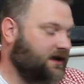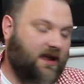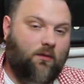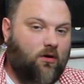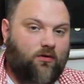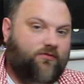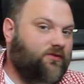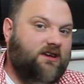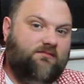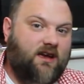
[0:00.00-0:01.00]
Now all
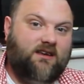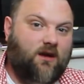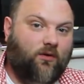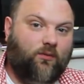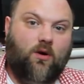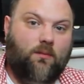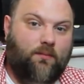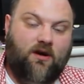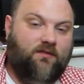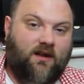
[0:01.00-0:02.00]
3 radios work
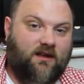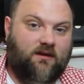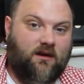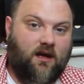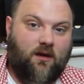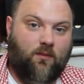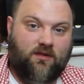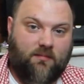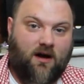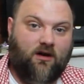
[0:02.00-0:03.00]
perfectly with
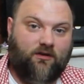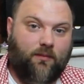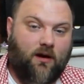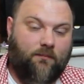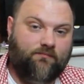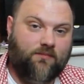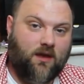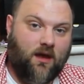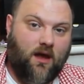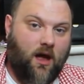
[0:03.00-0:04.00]
my hotspot,
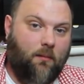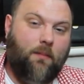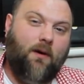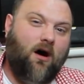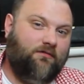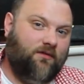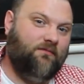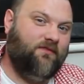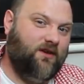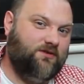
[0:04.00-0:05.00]
apart from
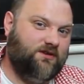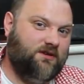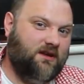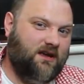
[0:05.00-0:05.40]
Fusion.